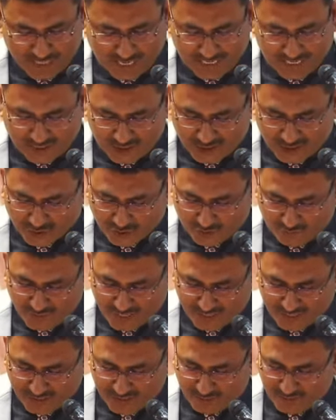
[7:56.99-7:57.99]
I also
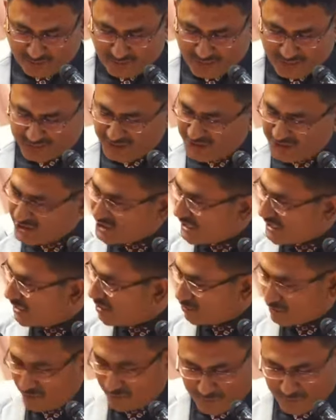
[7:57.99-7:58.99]
welcome our extra
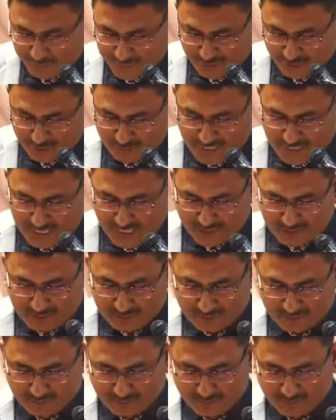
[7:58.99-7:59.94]
Dr. Vipin Kumar,